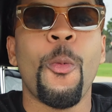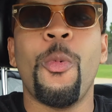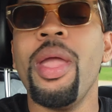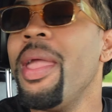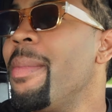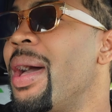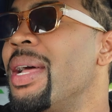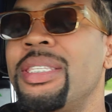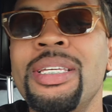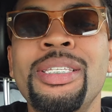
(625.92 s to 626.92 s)
we
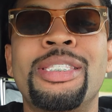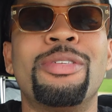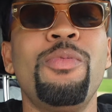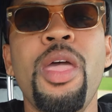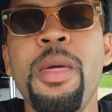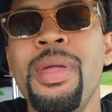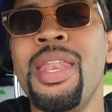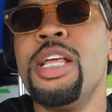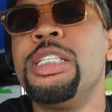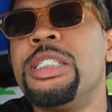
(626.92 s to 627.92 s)
about to swim in
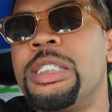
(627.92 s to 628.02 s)
this